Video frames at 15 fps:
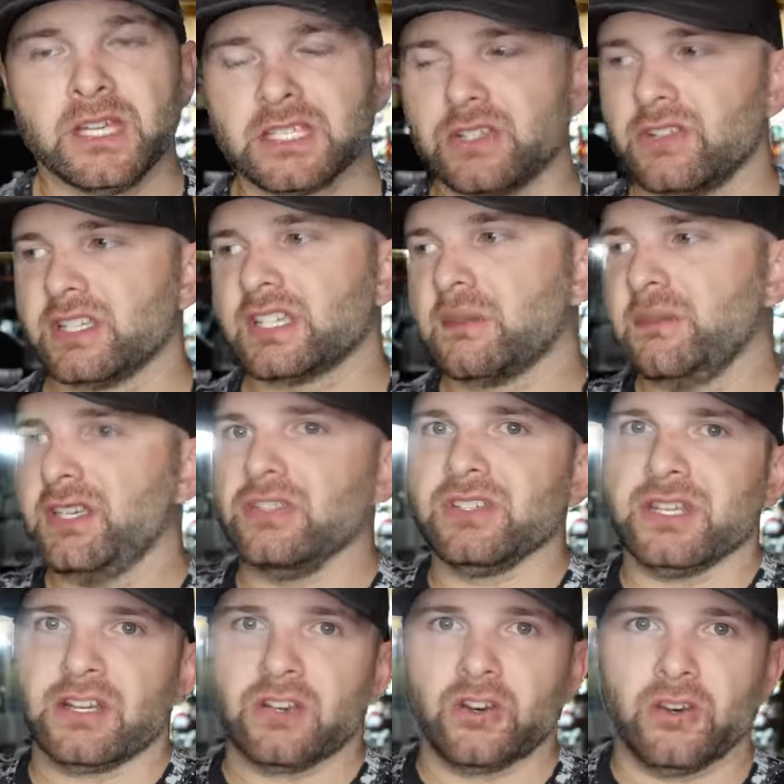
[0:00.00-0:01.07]
So this could be
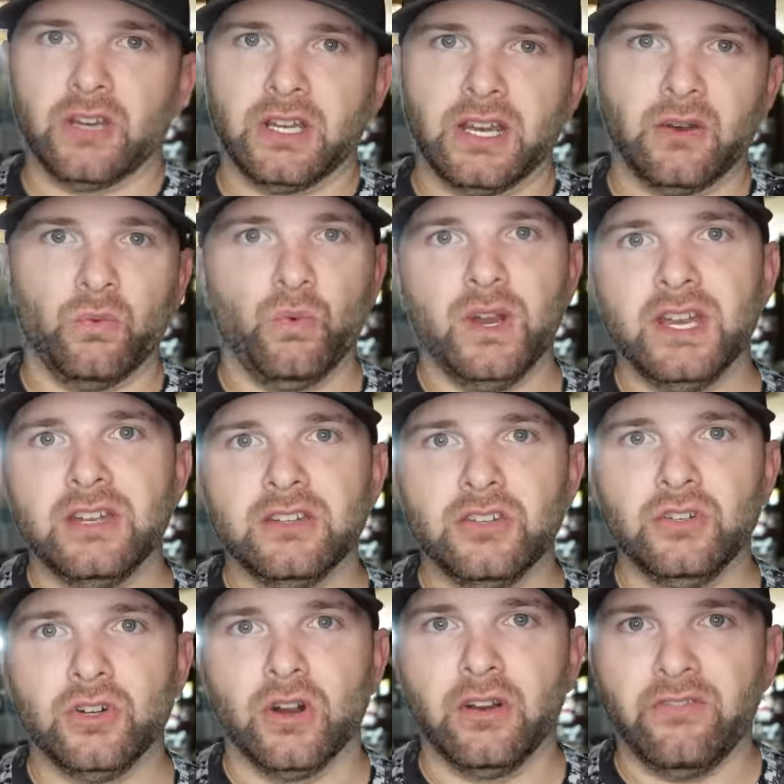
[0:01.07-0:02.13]
using current and wind
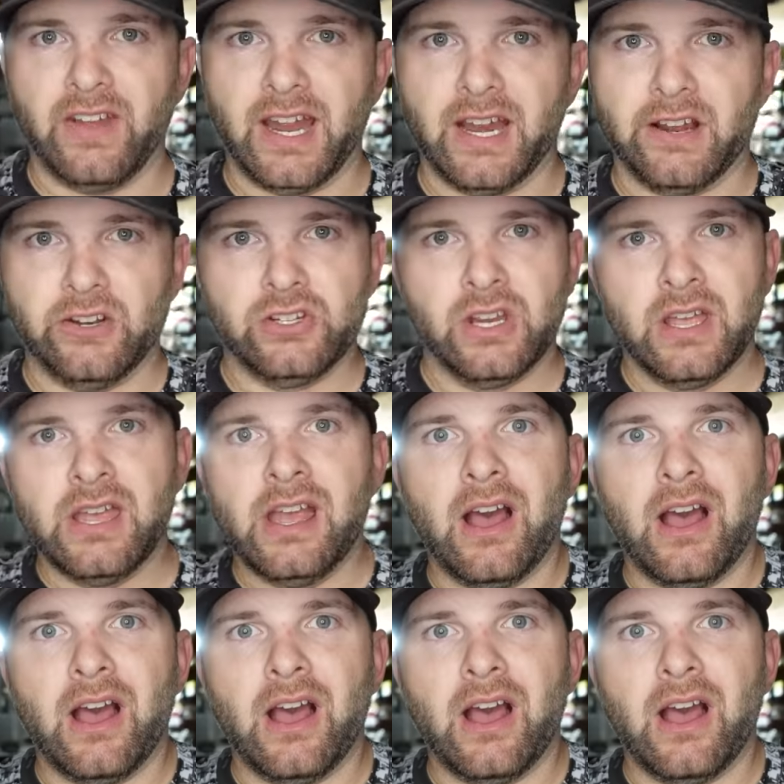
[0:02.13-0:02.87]
to your advantage,